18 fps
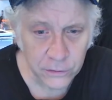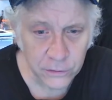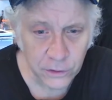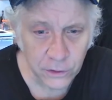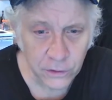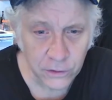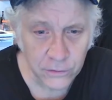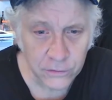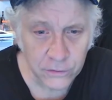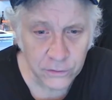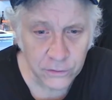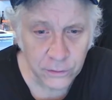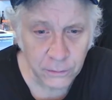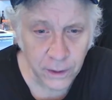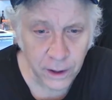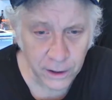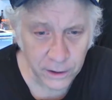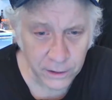serves
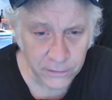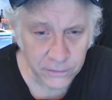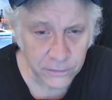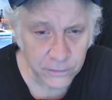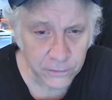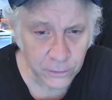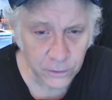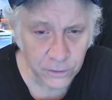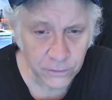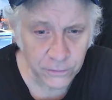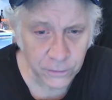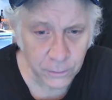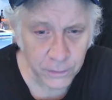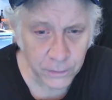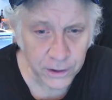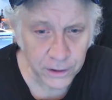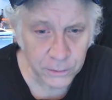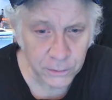as a metaphor
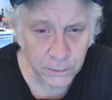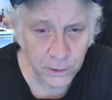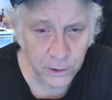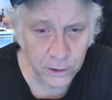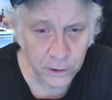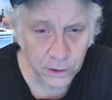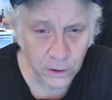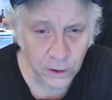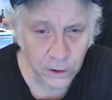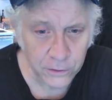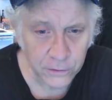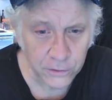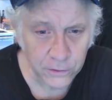for Pittsburgh